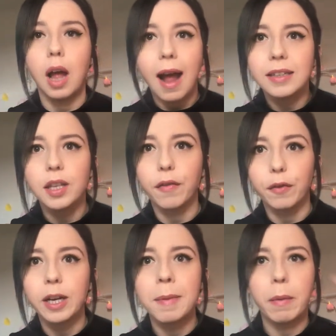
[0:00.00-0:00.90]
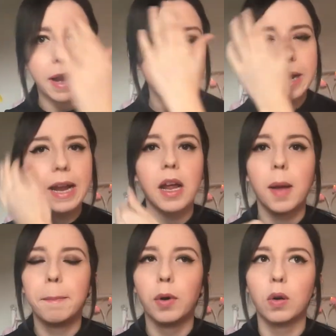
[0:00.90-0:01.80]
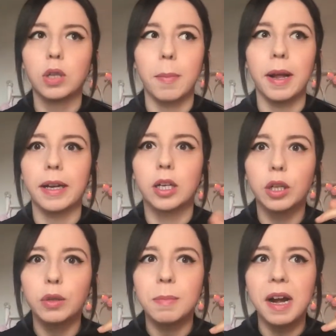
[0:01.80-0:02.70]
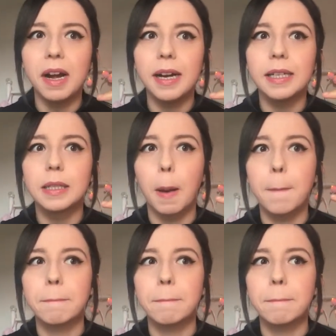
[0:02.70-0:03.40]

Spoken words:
eyes freak me out anyway, but applying glue to my eyes,